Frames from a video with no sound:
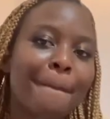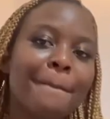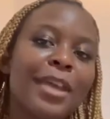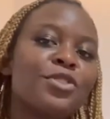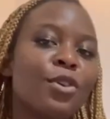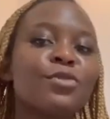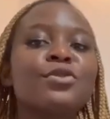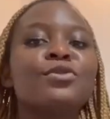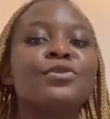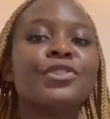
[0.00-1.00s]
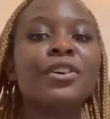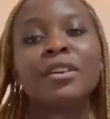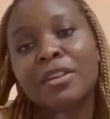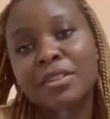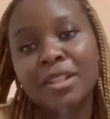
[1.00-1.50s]
make sure also to turn
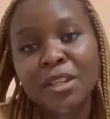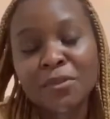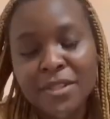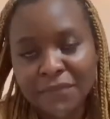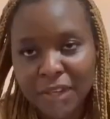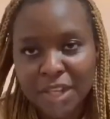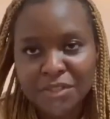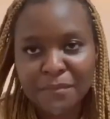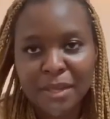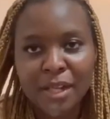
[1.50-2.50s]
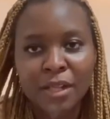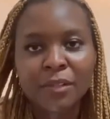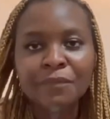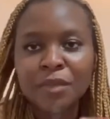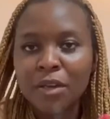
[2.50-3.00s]
on the notification
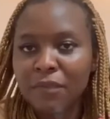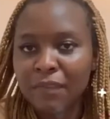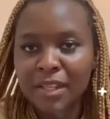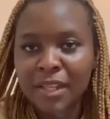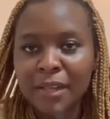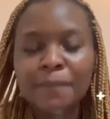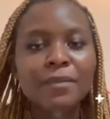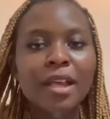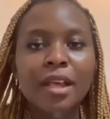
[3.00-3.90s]
bell right here.